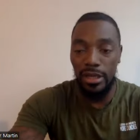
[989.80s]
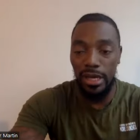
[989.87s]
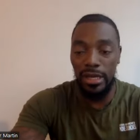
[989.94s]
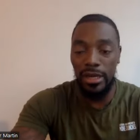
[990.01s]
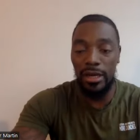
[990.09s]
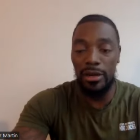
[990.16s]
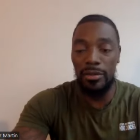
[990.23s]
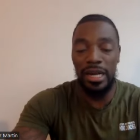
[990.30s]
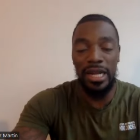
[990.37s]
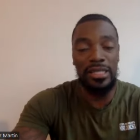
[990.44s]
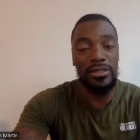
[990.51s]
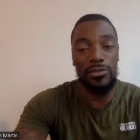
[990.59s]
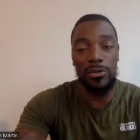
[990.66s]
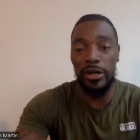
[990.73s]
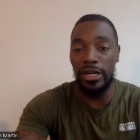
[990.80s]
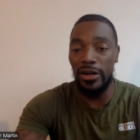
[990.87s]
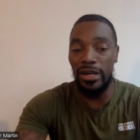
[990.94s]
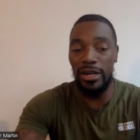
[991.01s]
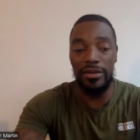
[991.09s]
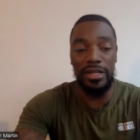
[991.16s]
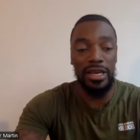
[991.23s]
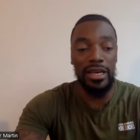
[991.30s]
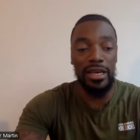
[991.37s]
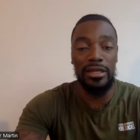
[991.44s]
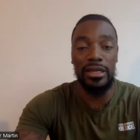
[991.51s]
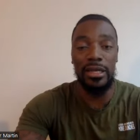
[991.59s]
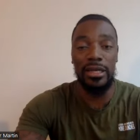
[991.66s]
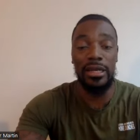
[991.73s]
and uh, but I just worked out every
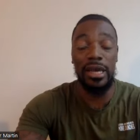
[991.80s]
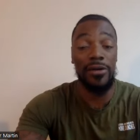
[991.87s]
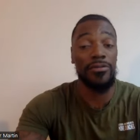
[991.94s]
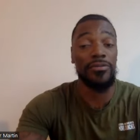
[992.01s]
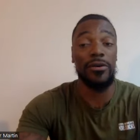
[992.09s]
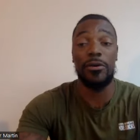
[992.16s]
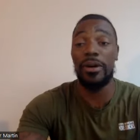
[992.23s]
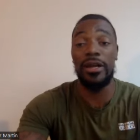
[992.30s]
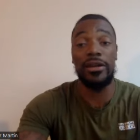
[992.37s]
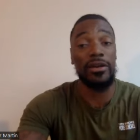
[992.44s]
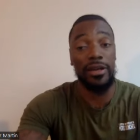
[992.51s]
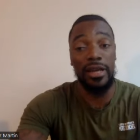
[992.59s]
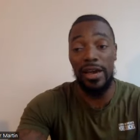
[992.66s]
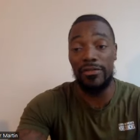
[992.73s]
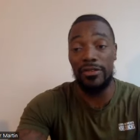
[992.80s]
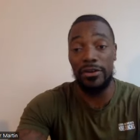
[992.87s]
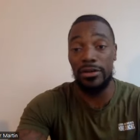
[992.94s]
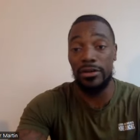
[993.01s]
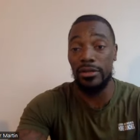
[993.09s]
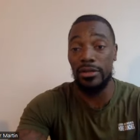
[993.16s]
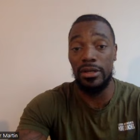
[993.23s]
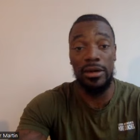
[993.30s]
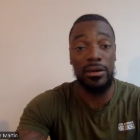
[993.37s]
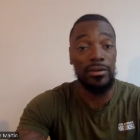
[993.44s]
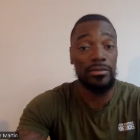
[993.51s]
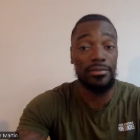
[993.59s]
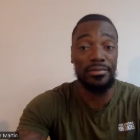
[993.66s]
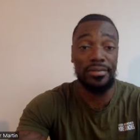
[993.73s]
day, and I felt better after. You
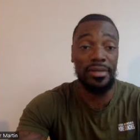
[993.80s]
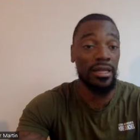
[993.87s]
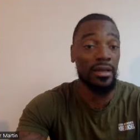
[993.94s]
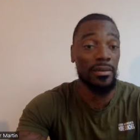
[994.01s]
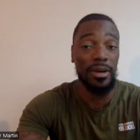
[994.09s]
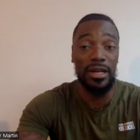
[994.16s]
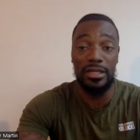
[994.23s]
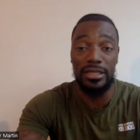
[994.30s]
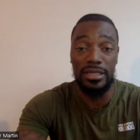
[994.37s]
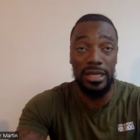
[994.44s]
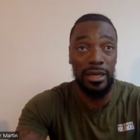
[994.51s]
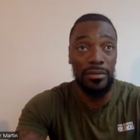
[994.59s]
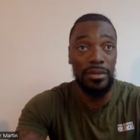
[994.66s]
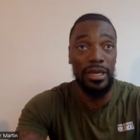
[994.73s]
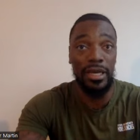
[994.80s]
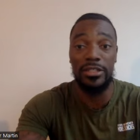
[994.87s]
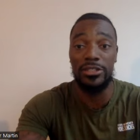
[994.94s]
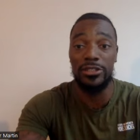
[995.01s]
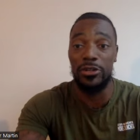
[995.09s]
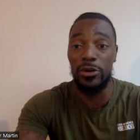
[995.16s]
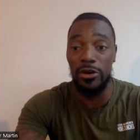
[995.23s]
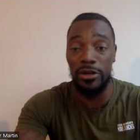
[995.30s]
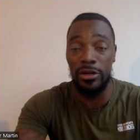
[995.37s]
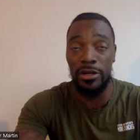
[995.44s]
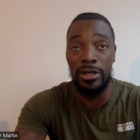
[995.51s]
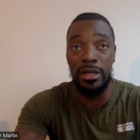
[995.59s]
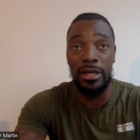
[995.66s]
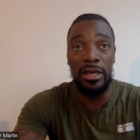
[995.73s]
know, getting in better shape, getting
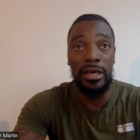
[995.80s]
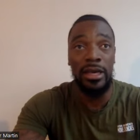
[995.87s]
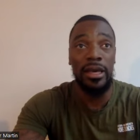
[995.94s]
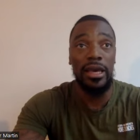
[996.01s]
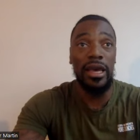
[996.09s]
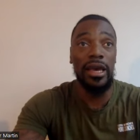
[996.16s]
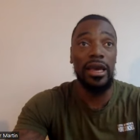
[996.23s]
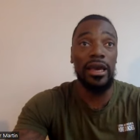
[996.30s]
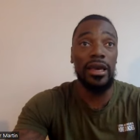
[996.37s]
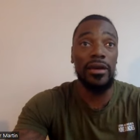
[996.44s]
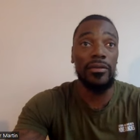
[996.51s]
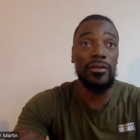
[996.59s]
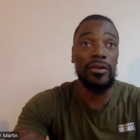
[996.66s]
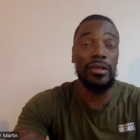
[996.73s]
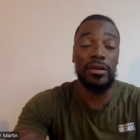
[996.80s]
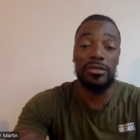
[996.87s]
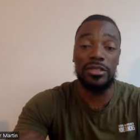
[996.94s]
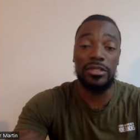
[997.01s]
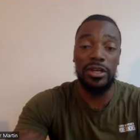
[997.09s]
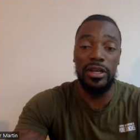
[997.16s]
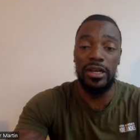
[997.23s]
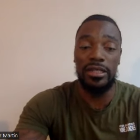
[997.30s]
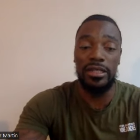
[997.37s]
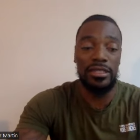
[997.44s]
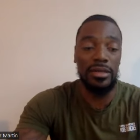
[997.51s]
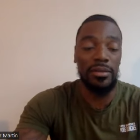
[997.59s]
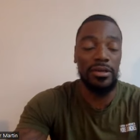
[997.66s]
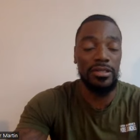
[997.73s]
stronger. And there was a trainer at the
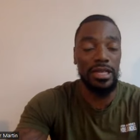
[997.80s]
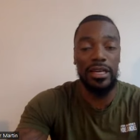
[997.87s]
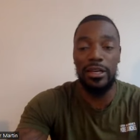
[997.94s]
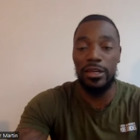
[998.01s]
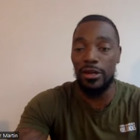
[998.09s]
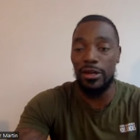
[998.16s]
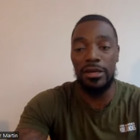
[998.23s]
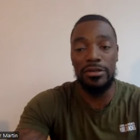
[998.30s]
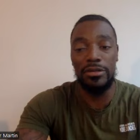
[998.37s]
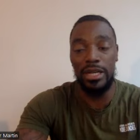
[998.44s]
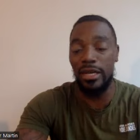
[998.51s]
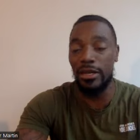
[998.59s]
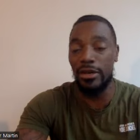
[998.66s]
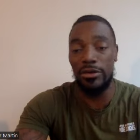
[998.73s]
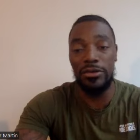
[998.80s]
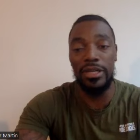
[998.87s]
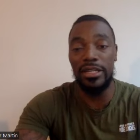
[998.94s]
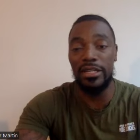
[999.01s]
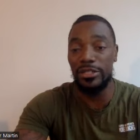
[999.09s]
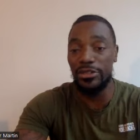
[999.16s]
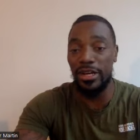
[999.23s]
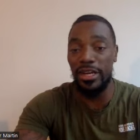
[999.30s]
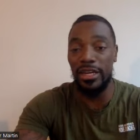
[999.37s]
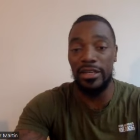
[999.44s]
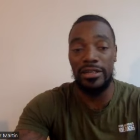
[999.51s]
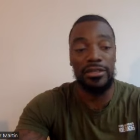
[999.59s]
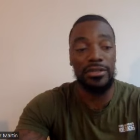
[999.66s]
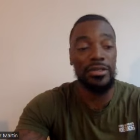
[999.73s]
gym. He was like, yo, he was like, yo, you need to
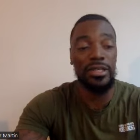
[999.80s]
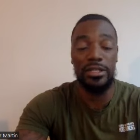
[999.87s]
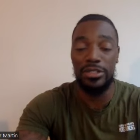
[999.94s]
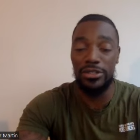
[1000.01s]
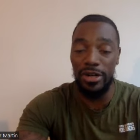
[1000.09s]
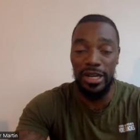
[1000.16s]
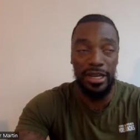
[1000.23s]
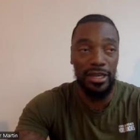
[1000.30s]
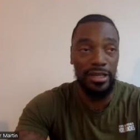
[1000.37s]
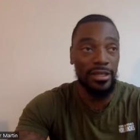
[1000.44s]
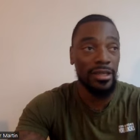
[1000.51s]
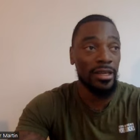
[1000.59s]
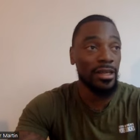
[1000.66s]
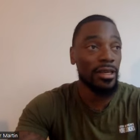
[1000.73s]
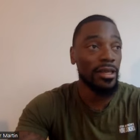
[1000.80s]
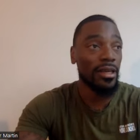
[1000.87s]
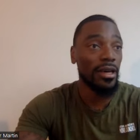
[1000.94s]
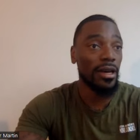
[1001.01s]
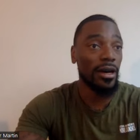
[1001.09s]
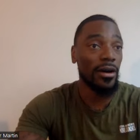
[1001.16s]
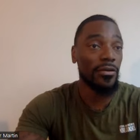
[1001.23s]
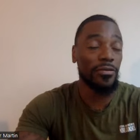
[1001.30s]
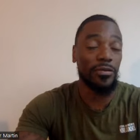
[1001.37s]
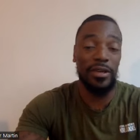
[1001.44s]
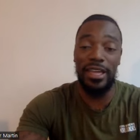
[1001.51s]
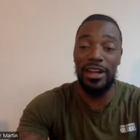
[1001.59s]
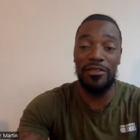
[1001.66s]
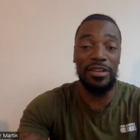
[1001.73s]
train. You need to train. Uh,
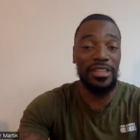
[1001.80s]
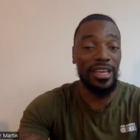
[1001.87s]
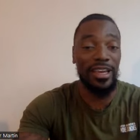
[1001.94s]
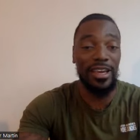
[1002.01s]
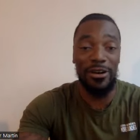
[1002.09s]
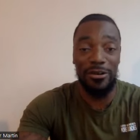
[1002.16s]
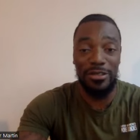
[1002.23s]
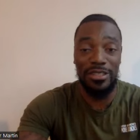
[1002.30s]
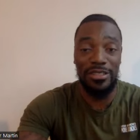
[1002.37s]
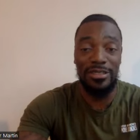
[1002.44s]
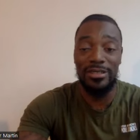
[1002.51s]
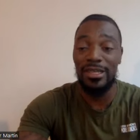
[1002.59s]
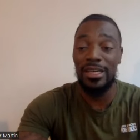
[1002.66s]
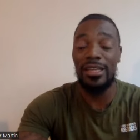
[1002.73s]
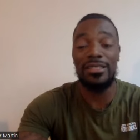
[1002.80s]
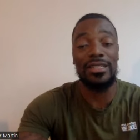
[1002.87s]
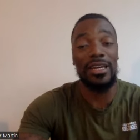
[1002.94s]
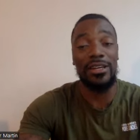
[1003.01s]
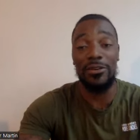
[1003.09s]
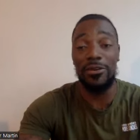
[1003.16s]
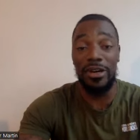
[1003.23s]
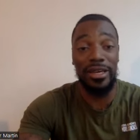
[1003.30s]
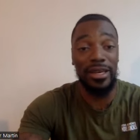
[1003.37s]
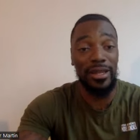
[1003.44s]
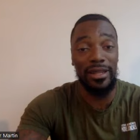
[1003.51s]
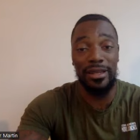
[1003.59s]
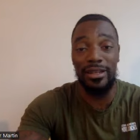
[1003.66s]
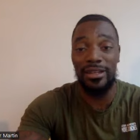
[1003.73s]
forget everything else. He was like, you're gonna
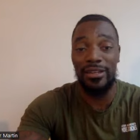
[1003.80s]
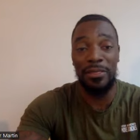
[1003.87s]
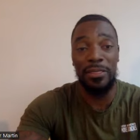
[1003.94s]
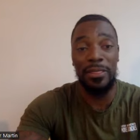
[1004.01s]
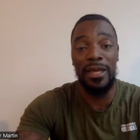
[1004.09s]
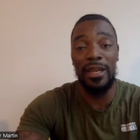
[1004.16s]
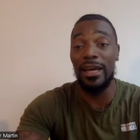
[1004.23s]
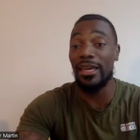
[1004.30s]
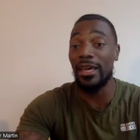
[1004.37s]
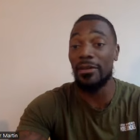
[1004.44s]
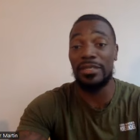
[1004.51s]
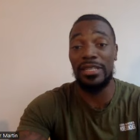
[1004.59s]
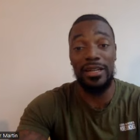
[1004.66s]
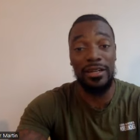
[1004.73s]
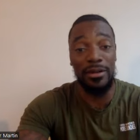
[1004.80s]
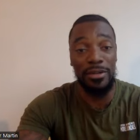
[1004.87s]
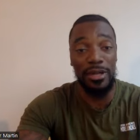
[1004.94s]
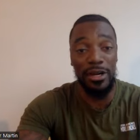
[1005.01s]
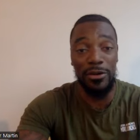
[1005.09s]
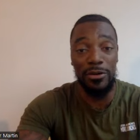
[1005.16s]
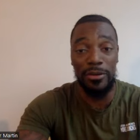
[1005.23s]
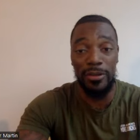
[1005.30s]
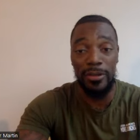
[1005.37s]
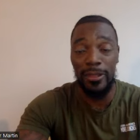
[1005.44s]
kill it. And I kept telling him no.